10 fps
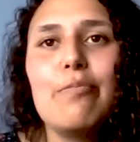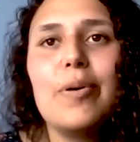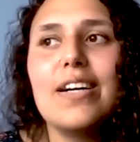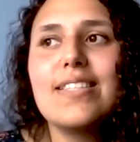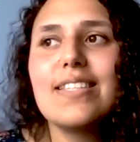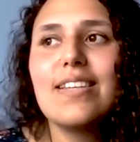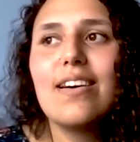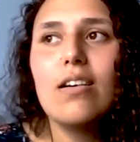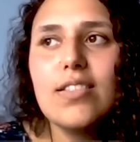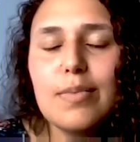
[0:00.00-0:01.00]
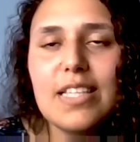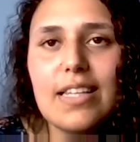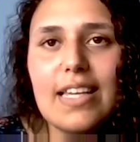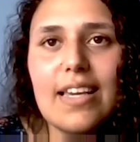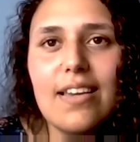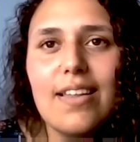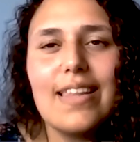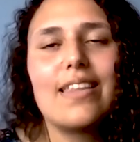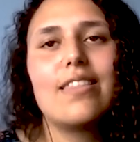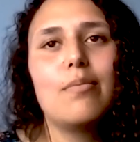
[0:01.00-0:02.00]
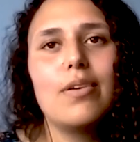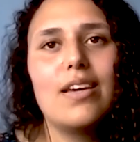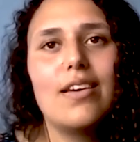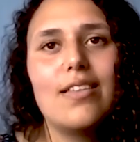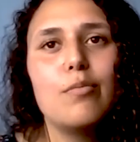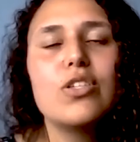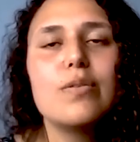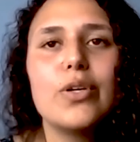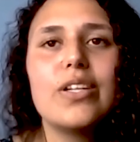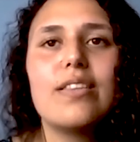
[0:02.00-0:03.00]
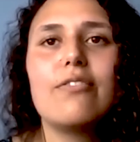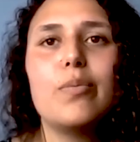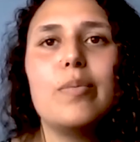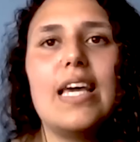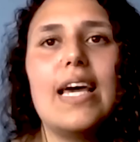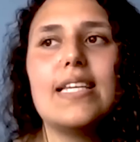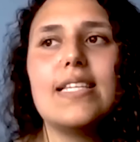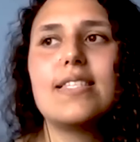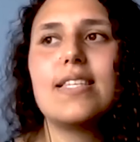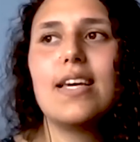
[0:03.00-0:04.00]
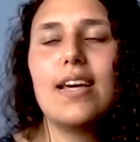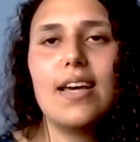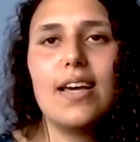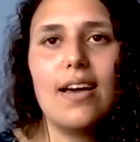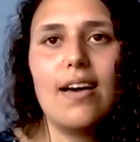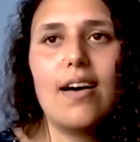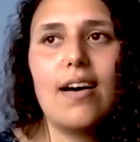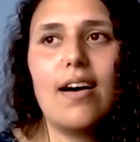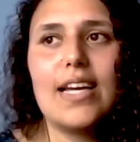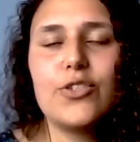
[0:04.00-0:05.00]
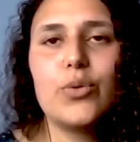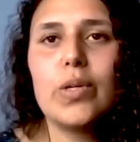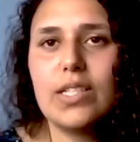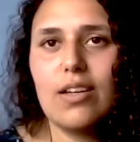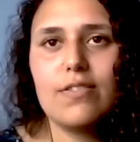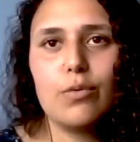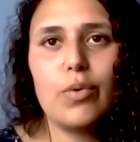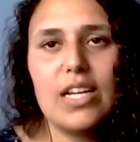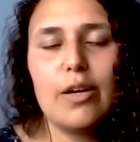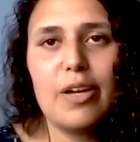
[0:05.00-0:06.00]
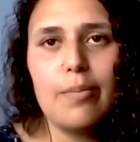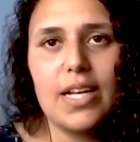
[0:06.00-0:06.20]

But ultimately, like the most important thing for me is I don't want to have to worry about